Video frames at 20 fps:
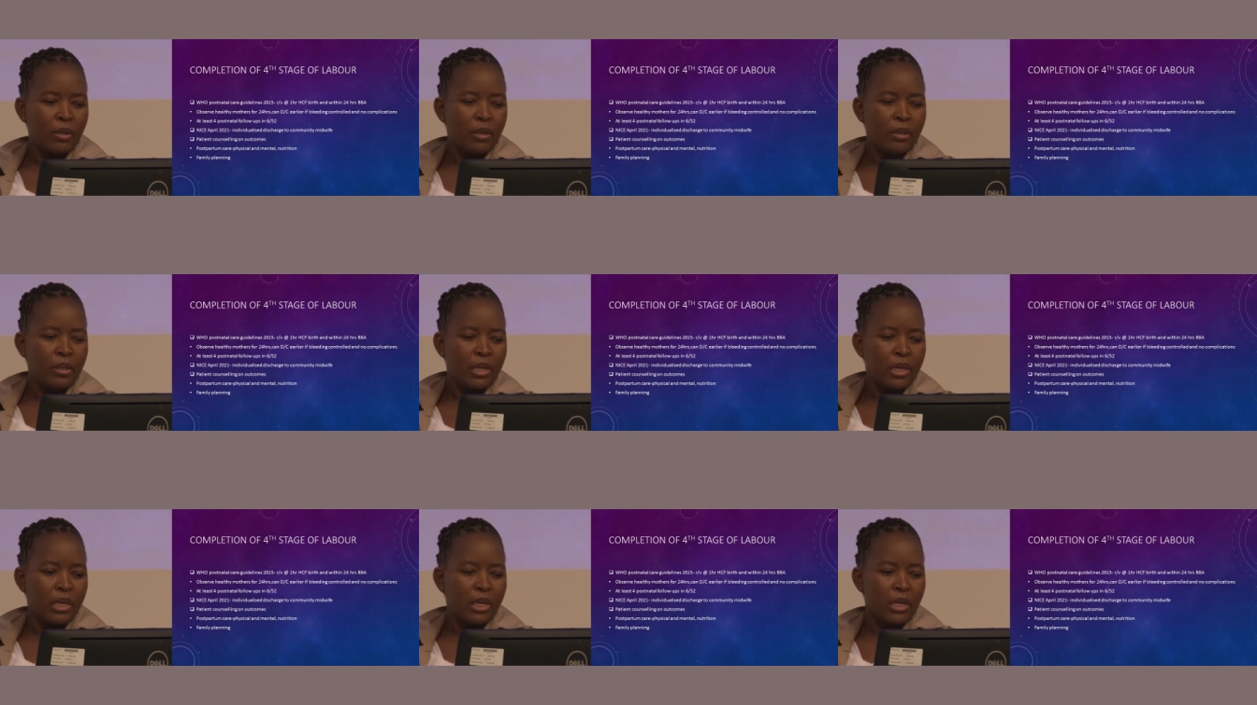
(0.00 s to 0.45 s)

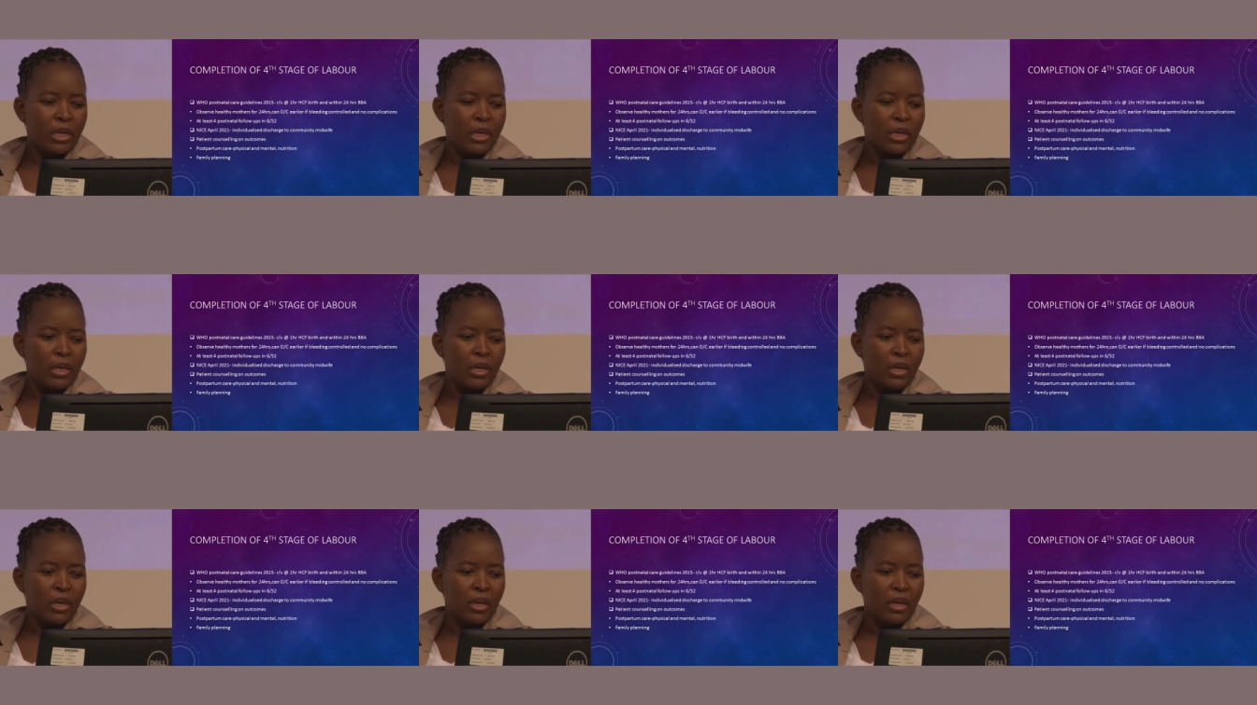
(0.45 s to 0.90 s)

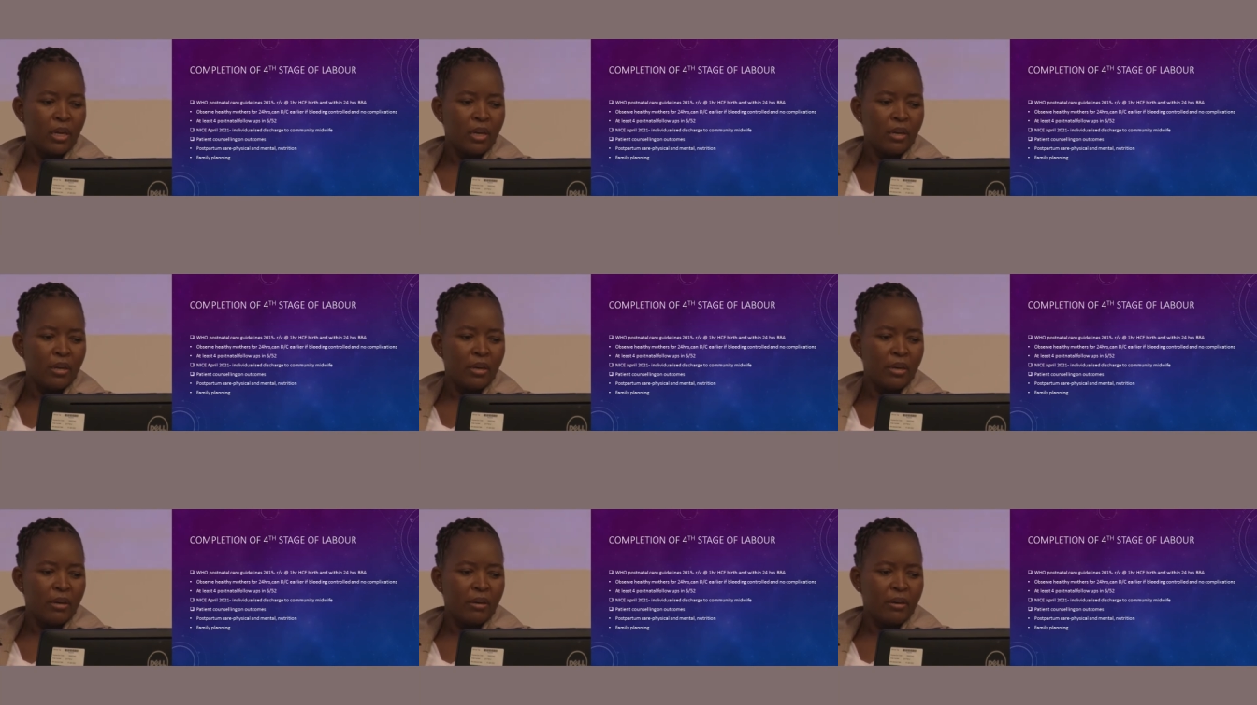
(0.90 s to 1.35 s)
the
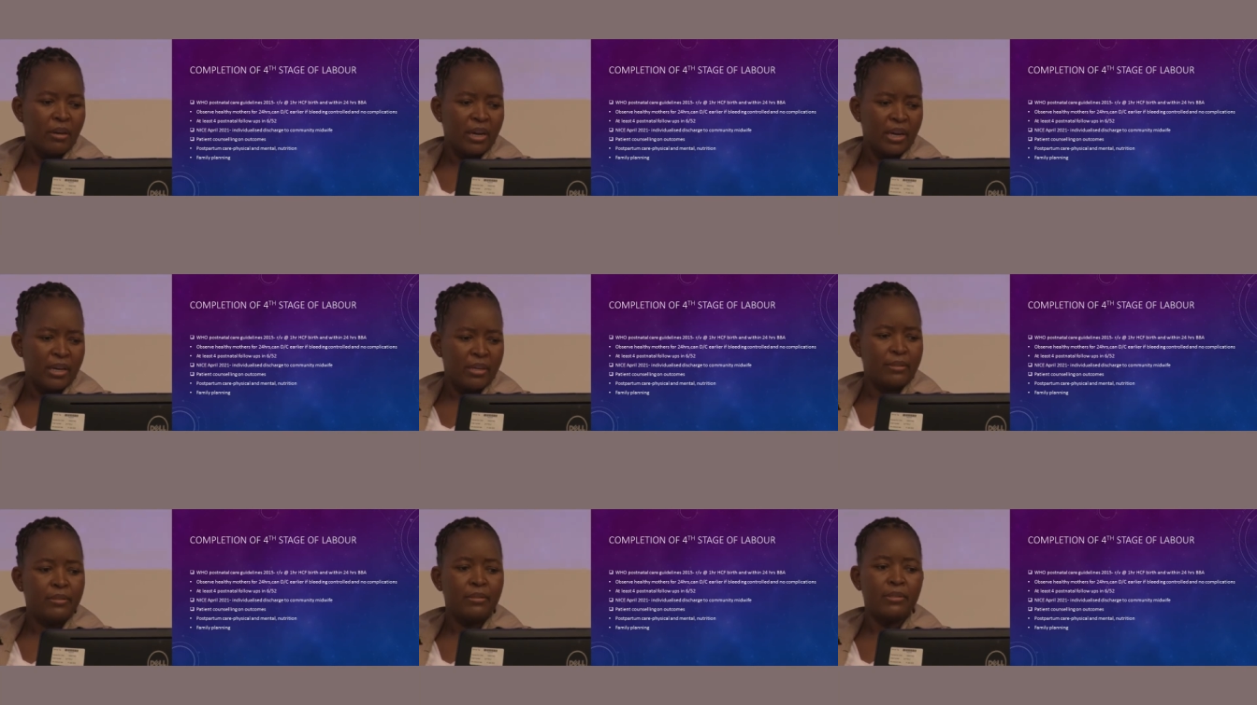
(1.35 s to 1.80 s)

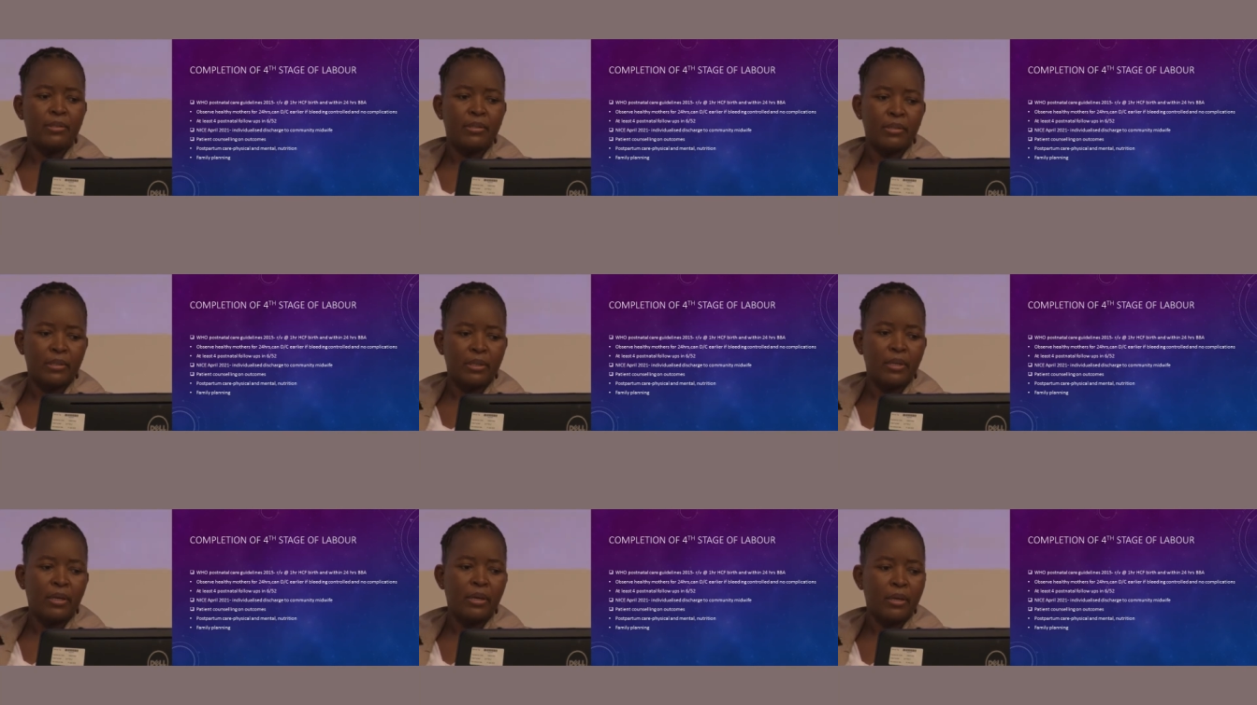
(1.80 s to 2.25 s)
NICE